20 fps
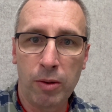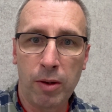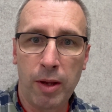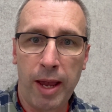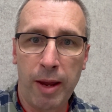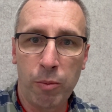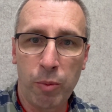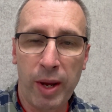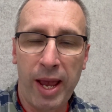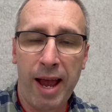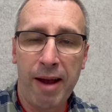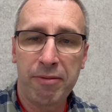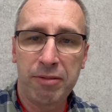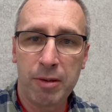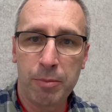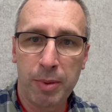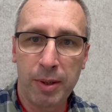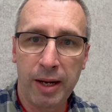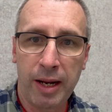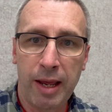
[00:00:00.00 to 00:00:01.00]
and we have to
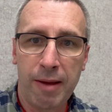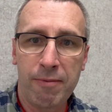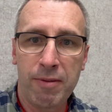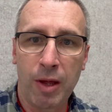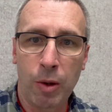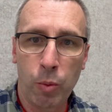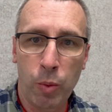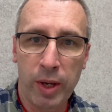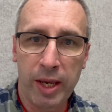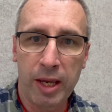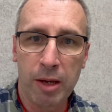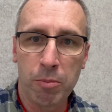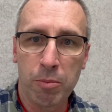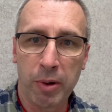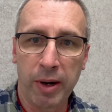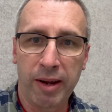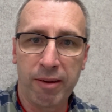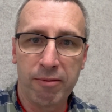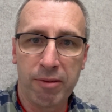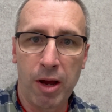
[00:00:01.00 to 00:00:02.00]
believe that we can
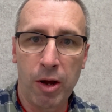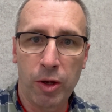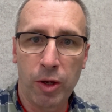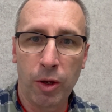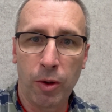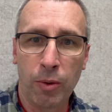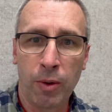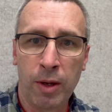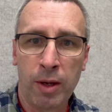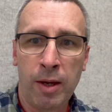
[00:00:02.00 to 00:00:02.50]
bring value.